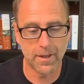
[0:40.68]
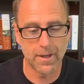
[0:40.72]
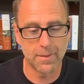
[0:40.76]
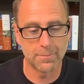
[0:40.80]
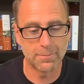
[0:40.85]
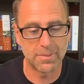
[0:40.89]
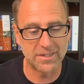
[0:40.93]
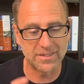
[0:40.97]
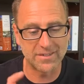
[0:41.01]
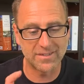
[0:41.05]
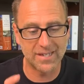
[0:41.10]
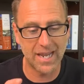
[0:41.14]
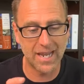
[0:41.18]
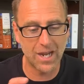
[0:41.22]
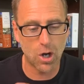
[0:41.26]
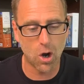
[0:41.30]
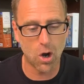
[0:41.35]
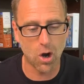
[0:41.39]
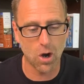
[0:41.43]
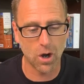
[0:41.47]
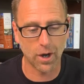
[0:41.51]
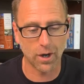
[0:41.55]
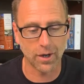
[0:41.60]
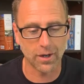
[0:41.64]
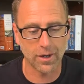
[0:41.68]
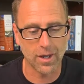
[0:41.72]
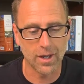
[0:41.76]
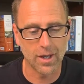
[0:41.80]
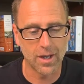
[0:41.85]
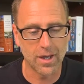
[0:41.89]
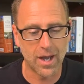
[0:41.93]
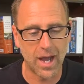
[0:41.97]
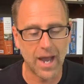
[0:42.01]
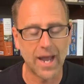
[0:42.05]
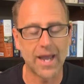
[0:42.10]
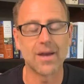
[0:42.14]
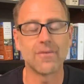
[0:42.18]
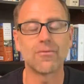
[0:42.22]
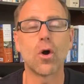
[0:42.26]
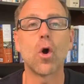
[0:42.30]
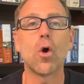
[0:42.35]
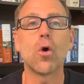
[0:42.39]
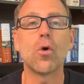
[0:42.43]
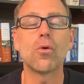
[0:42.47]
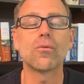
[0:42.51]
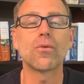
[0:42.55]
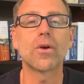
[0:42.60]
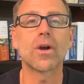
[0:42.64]
but take heart, I have
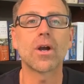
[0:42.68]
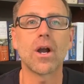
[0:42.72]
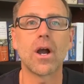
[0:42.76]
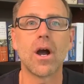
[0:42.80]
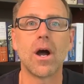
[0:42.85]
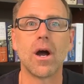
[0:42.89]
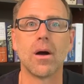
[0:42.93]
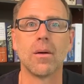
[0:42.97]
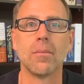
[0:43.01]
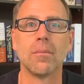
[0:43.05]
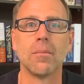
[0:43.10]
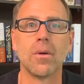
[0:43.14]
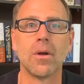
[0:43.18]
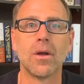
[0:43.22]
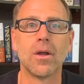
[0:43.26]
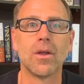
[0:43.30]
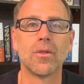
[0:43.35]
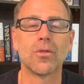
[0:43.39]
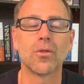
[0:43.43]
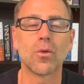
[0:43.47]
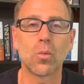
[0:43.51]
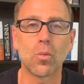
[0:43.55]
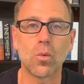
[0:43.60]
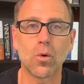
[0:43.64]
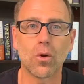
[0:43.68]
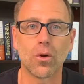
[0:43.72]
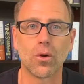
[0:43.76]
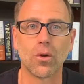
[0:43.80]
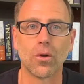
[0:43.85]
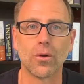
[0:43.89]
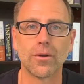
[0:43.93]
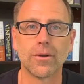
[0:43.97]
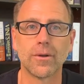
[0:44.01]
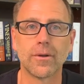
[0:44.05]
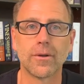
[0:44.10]
overcome the world."